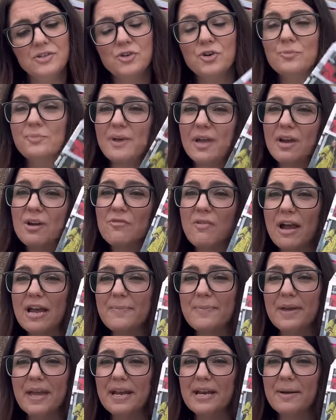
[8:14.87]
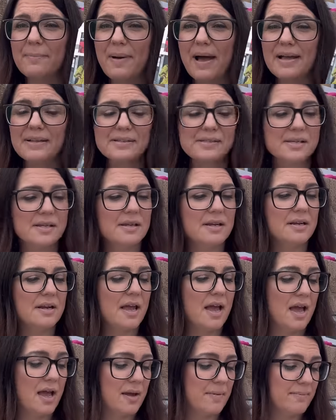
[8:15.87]
could be a great beginner pattern
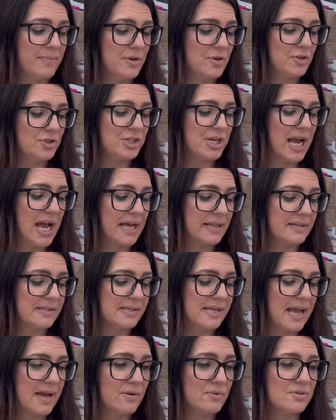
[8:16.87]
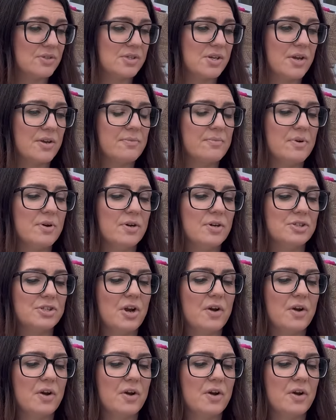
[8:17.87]
because your hand's held so much.